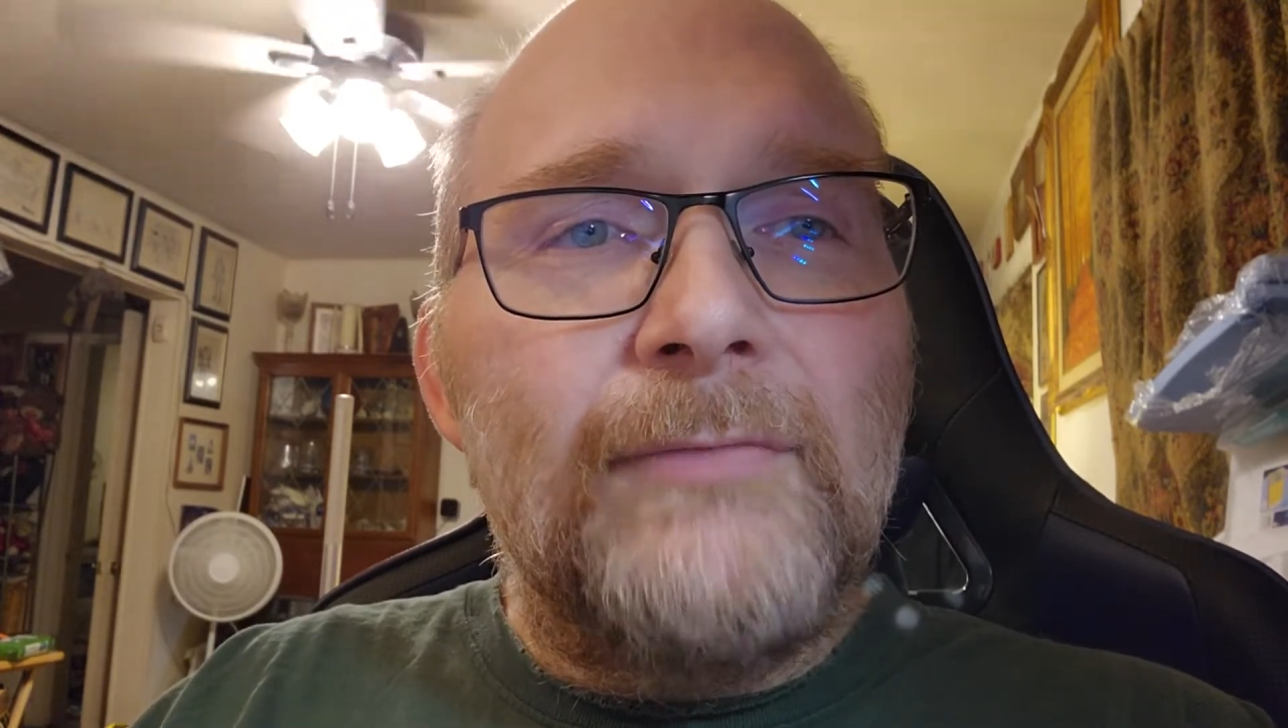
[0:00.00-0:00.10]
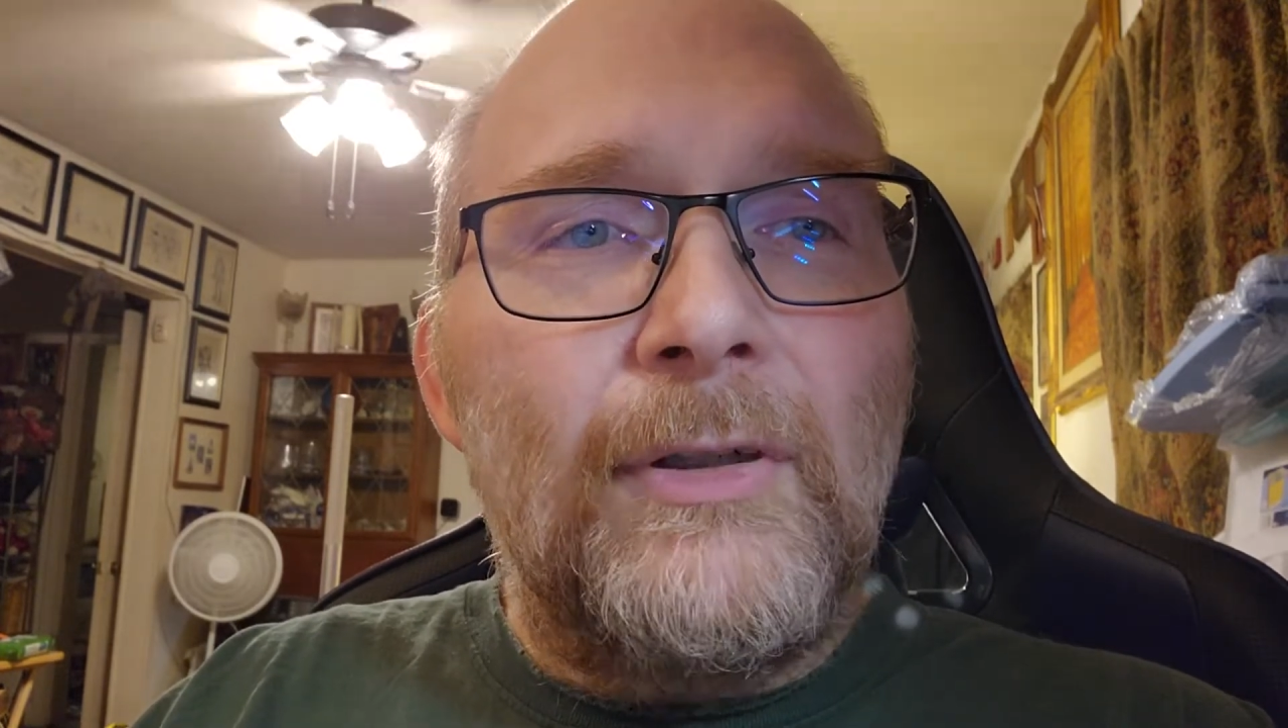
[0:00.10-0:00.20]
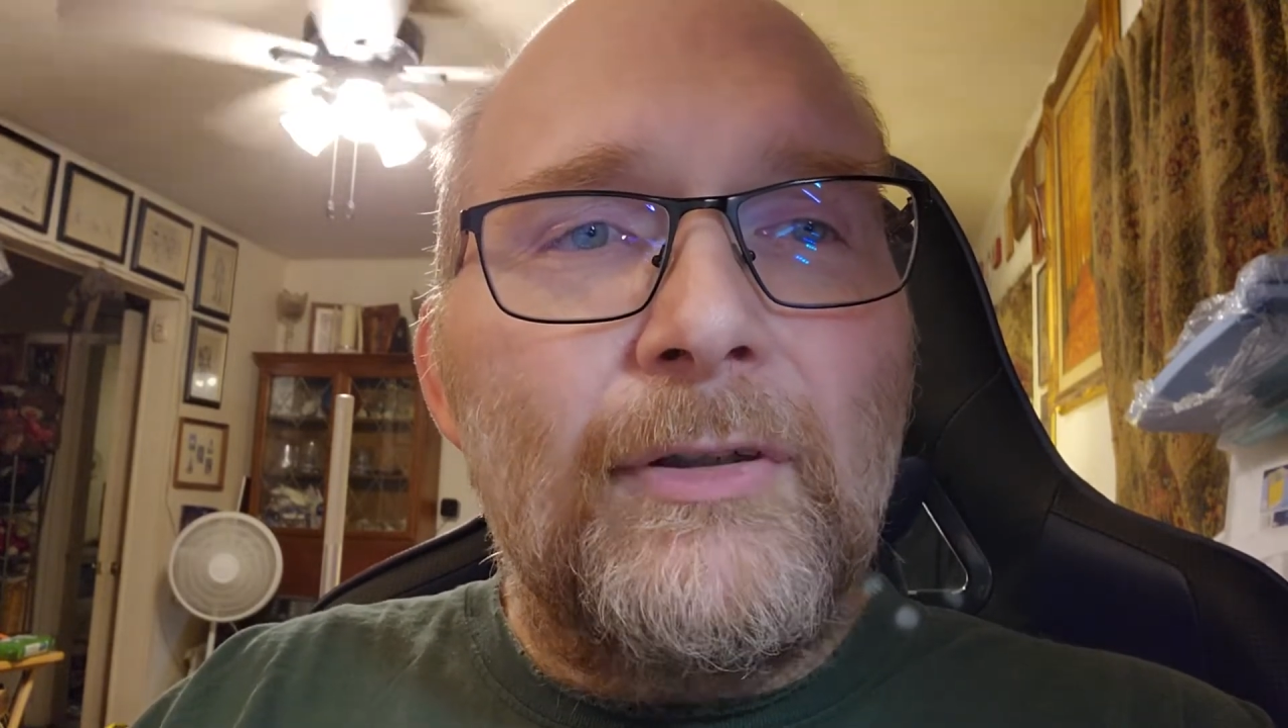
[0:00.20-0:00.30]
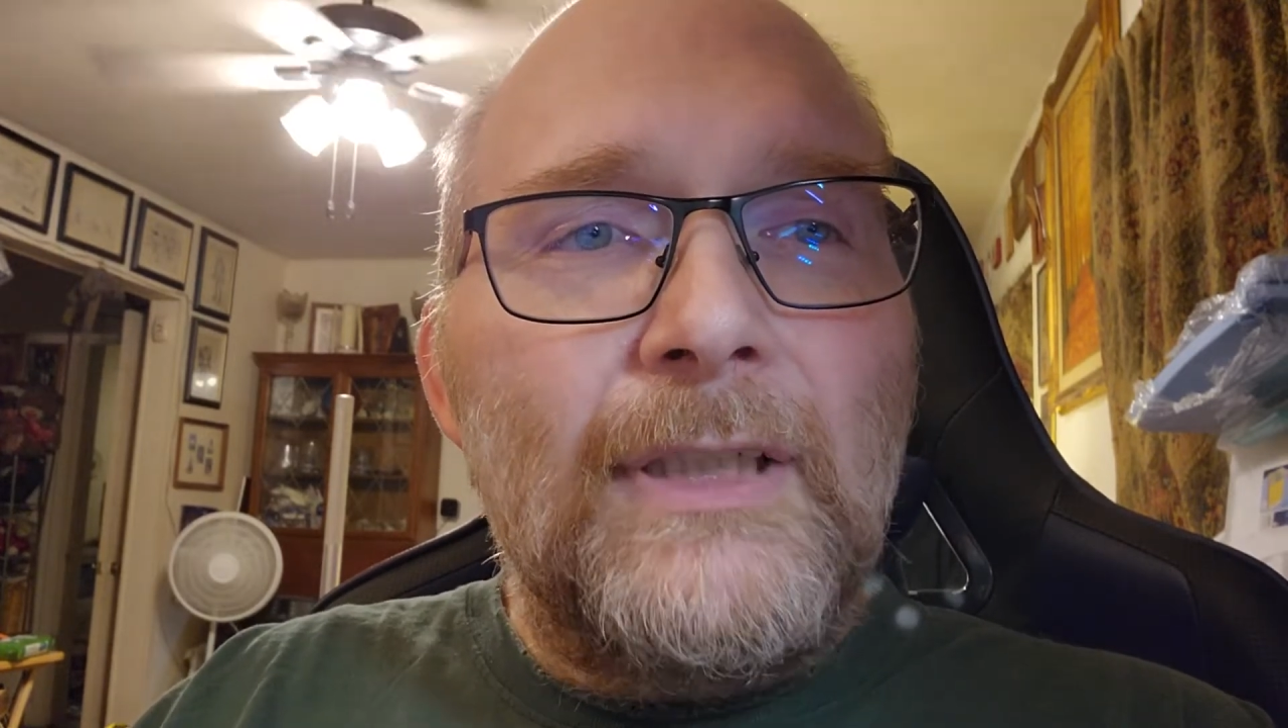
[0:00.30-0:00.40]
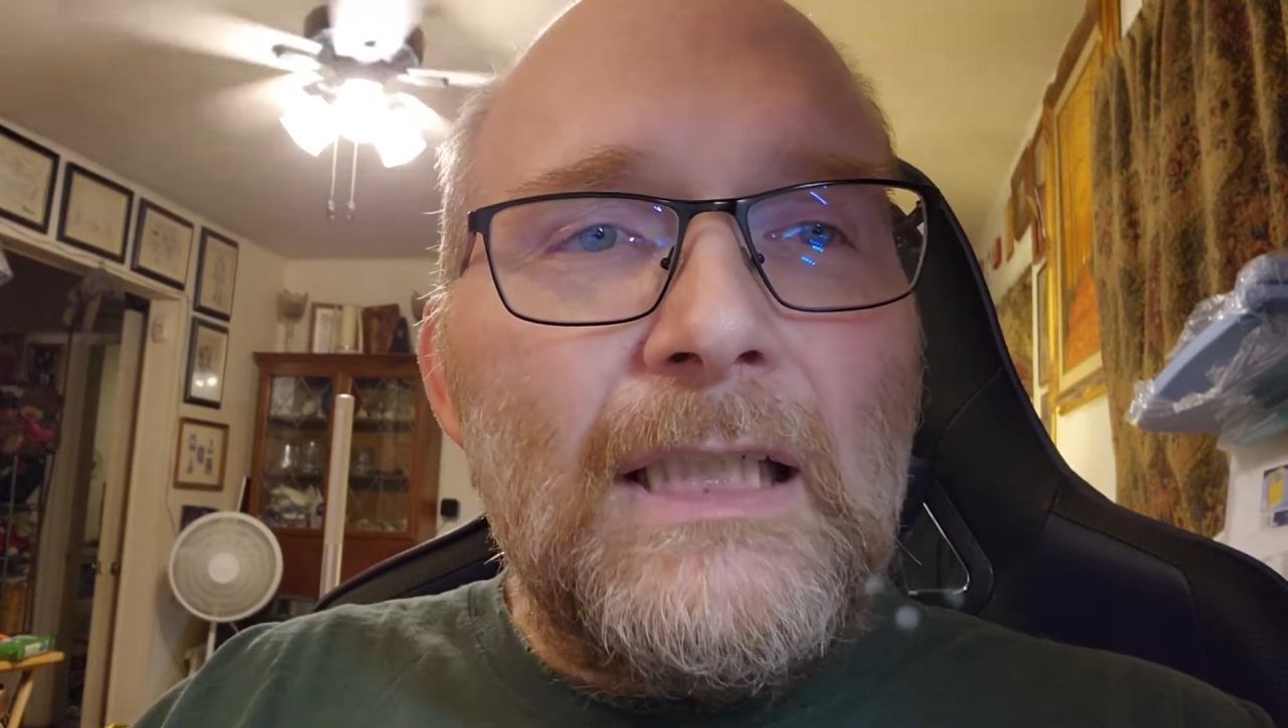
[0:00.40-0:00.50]

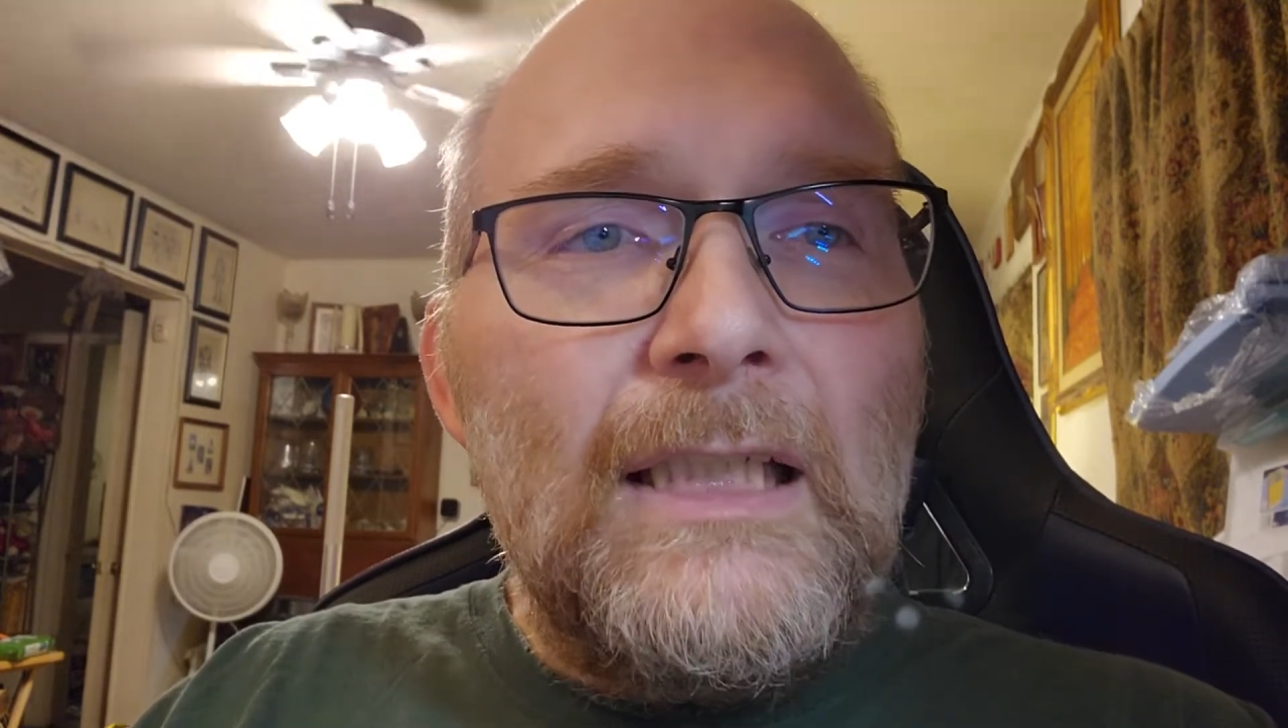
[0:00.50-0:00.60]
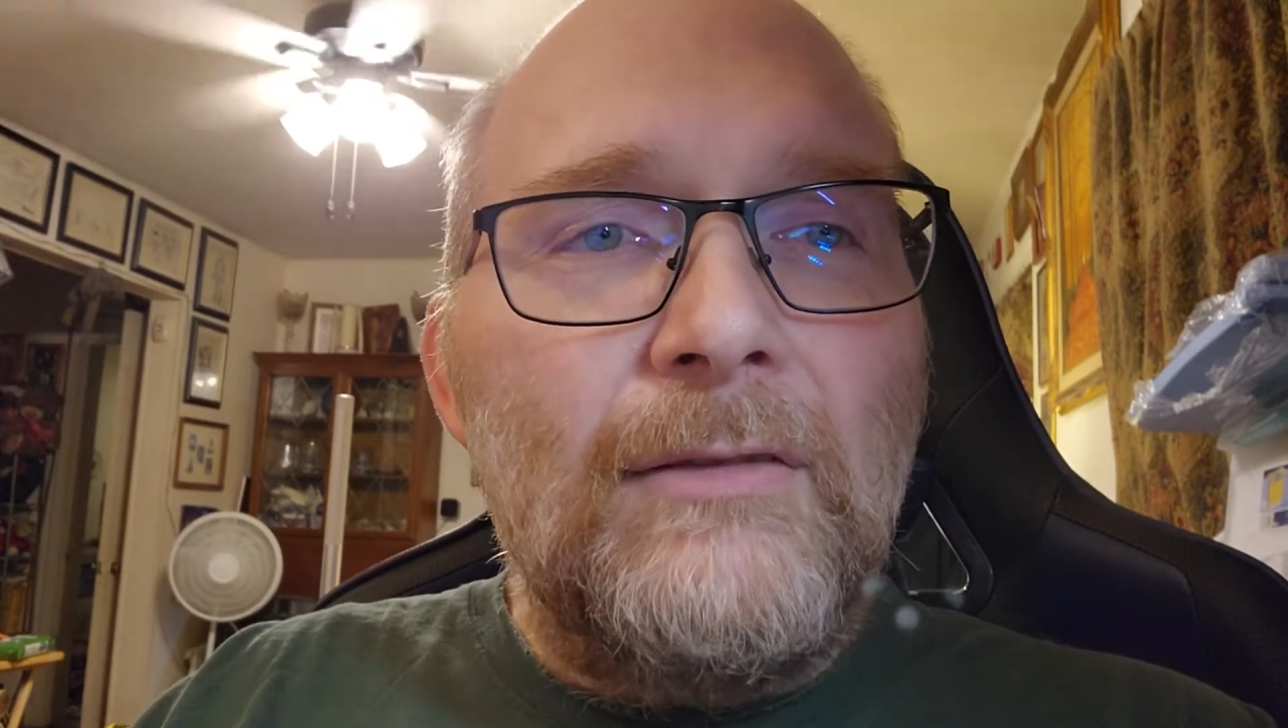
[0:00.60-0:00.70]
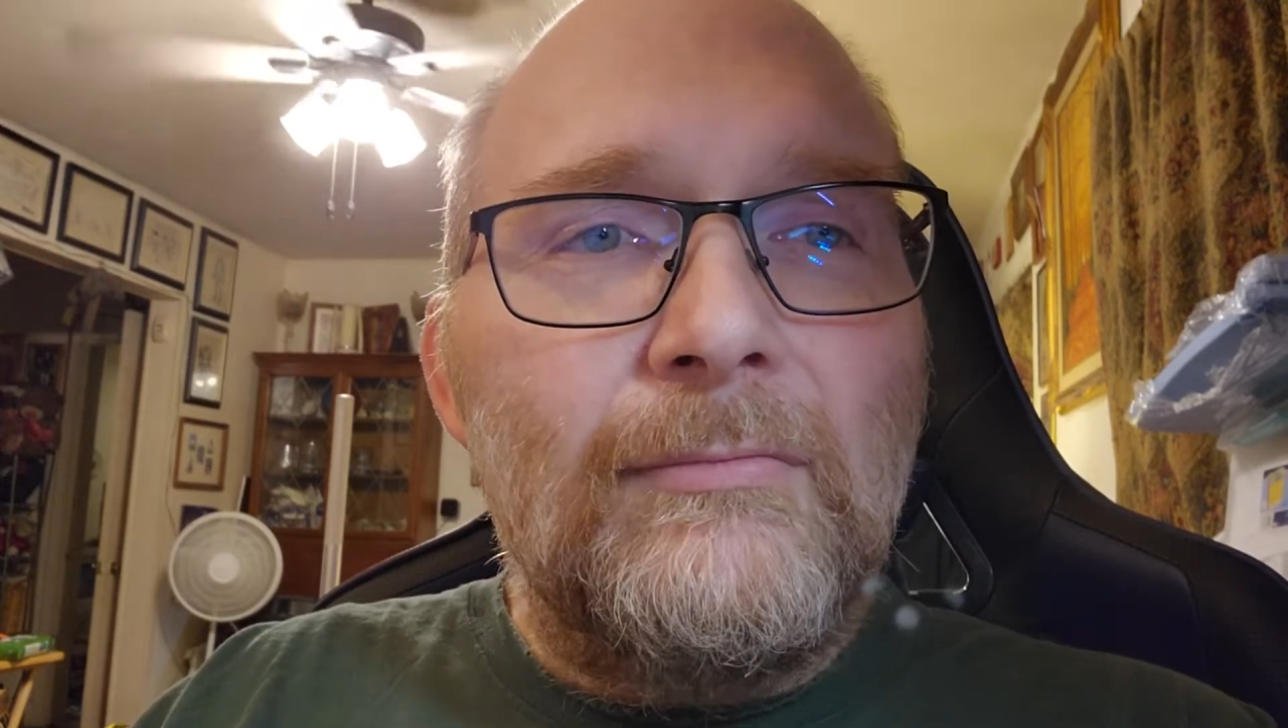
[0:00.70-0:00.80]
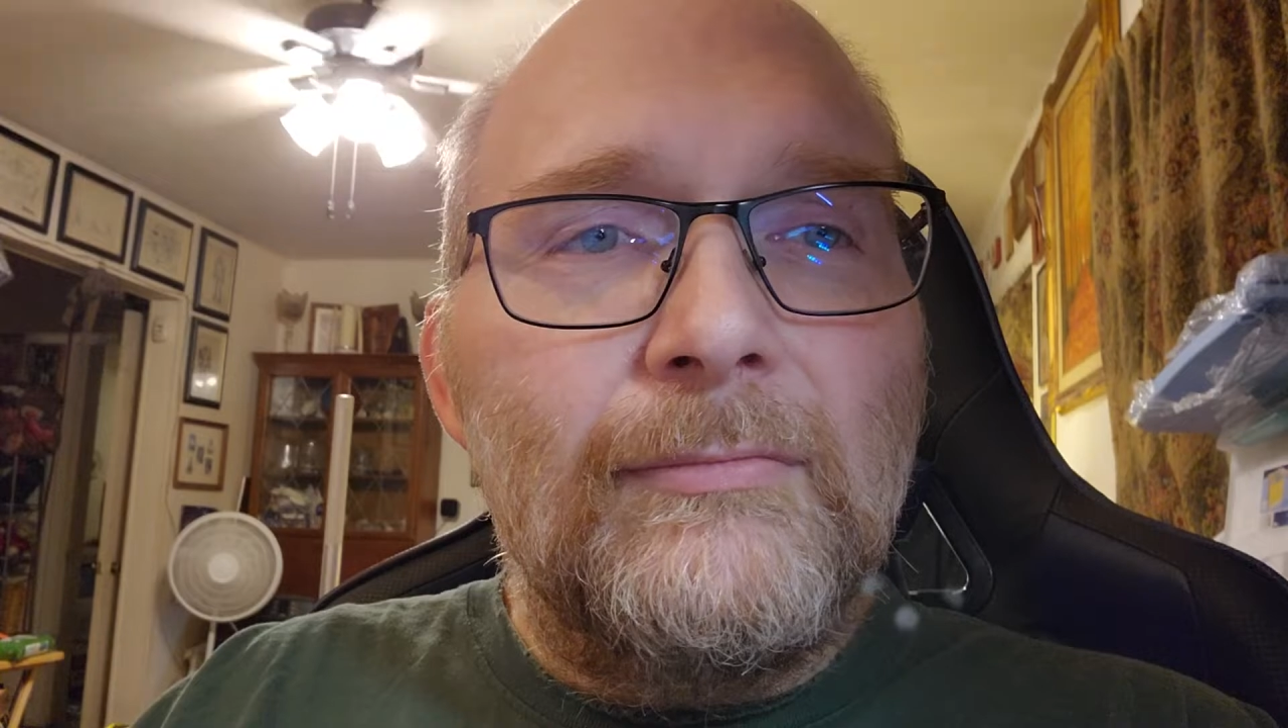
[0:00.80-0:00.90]
RT.